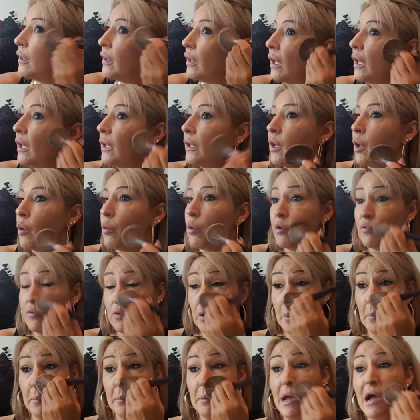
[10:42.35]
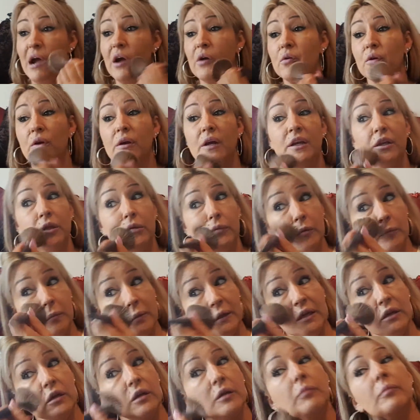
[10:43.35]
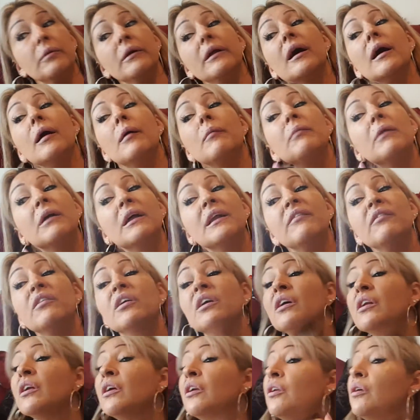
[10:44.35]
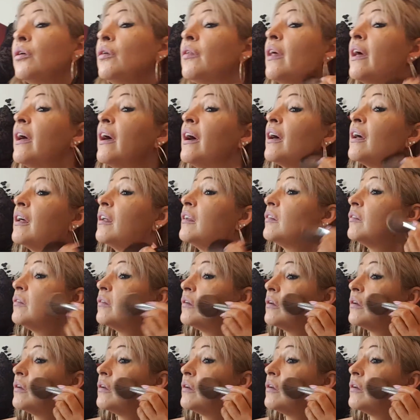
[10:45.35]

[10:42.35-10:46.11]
and go over it and powder it and you would be good. But I'm not even going to do that.